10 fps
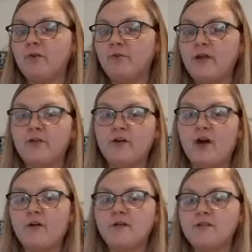replay in the
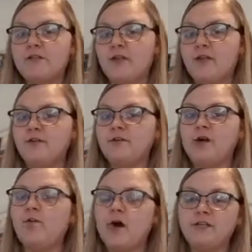comments so that I know that
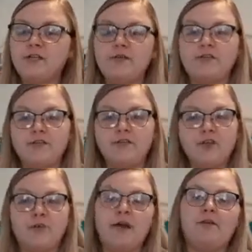y'all watched it, because I do
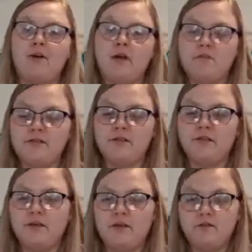go back in the comments
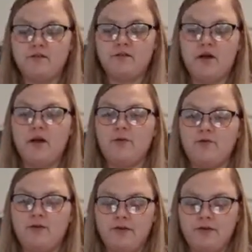and I will
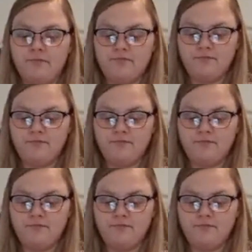read them.